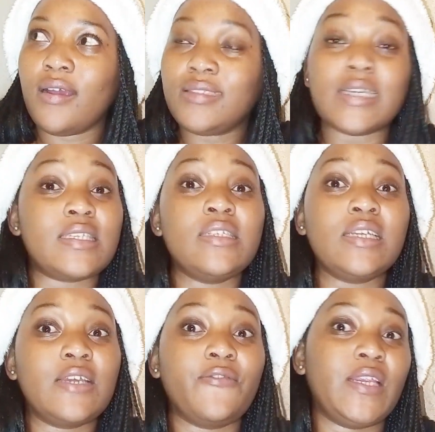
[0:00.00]

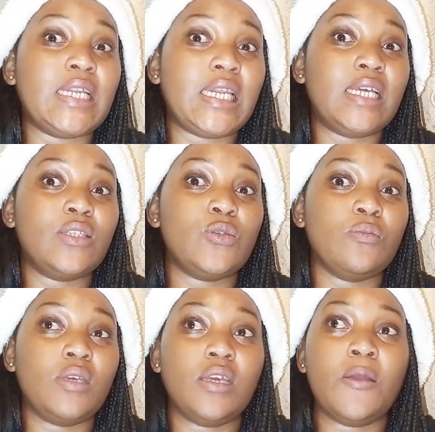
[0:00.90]
doesn't even click to
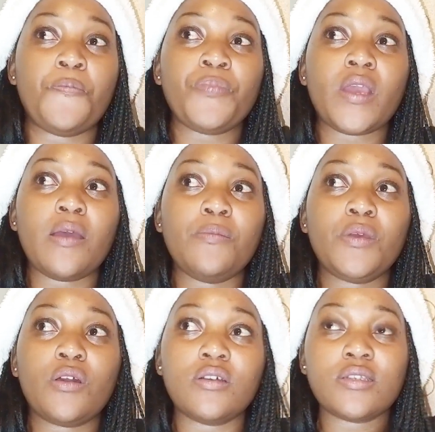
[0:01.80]
me,
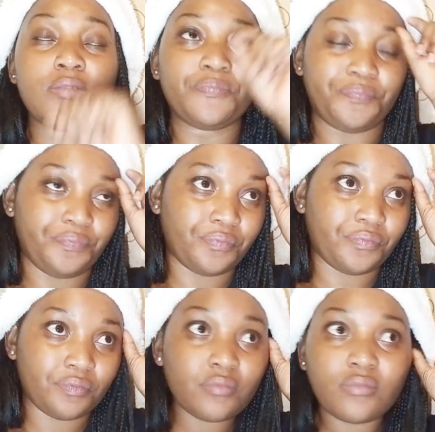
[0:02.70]
because
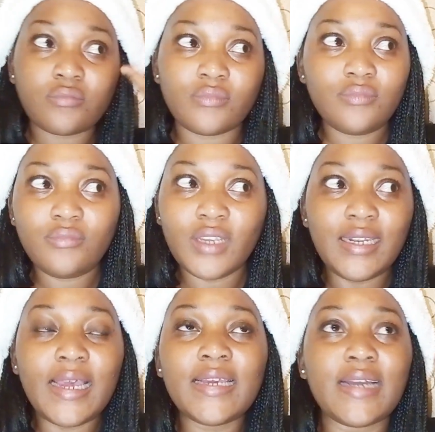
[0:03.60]

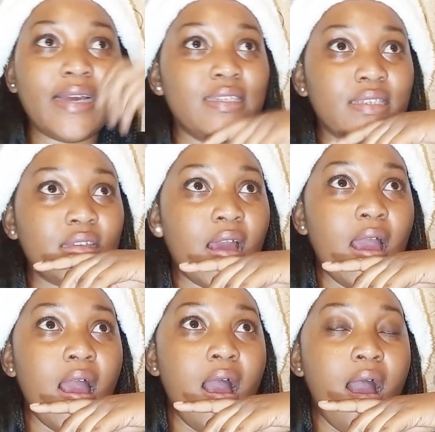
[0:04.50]
like guys,
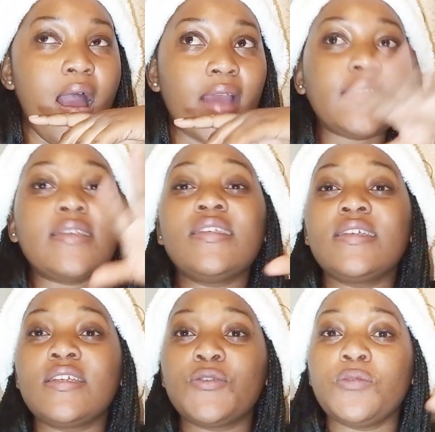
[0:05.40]
doesn't
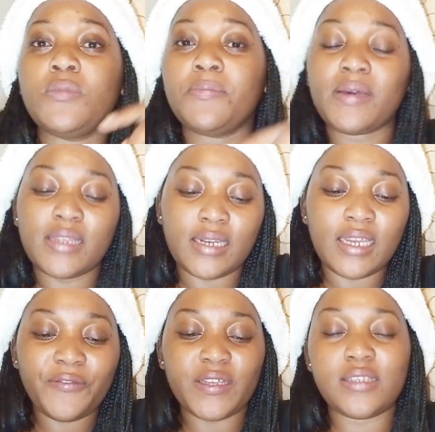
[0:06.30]
click to me. But then if they're